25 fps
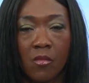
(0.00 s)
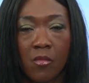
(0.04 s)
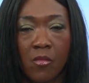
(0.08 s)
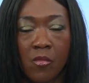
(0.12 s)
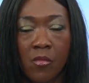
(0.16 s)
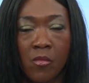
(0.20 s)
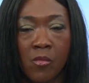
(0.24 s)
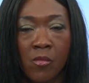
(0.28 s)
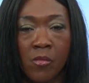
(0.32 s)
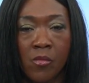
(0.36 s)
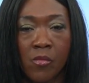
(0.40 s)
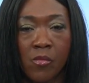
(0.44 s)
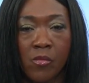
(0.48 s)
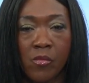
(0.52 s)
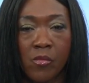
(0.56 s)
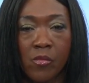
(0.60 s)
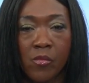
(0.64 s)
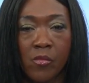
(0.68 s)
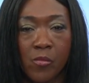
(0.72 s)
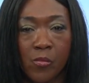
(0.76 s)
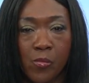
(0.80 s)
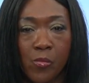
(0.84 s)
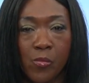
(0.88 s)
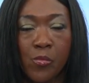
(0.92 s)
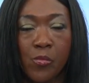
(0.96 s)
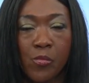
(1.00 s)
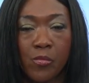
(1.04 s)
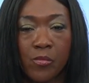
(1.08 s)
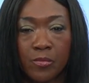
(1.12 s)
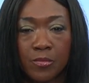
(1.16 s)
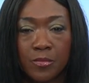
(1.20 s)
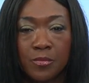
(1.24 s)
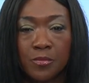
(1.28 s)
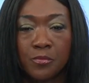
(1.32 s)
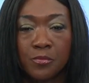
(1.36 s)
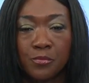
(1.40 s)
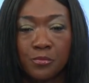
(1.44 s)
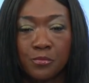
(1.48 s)

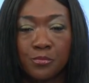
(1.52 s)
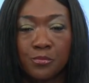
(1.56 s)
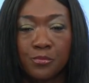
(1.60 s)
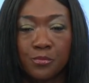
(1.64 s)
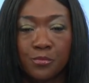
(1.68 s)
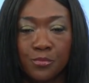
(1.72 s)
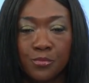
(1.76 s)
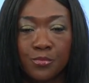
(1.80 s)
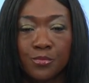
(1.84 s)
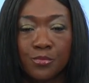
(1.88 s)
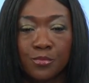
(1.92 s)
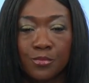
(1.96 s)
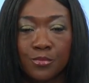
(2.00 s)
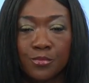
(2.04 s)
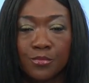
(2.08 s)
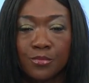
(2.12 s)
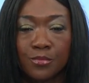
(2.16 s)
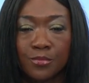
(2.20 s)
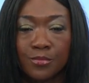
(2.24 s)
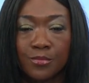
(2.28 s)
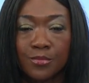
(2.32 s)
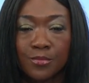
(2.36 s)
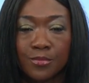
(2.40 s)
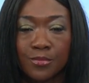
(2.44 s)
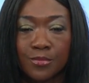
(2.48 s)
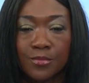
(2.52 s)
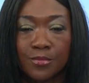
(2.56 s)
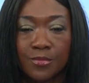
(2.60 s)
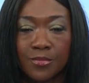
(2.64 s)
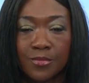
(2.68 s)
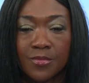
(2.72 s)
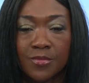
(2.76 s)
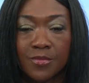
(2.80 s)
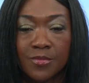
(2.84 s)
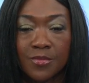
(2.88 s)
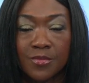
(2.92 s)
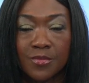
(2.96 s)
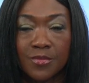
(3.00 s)

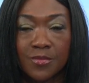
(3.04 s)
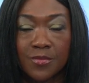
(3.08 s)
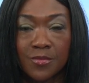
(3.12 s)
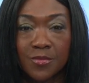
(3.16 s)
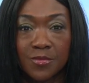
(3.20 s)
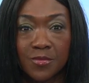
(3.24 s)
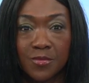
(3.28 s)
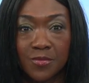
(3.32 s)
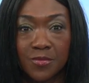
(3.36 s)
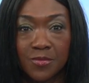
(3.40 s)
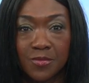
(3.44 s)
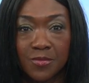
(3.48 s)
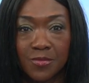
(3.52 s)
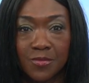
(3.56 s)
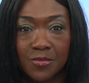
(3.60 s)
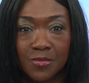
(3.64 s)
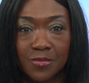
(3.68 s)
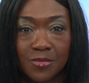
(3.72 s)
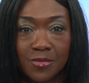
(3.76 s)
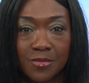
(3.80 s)
(not speaking)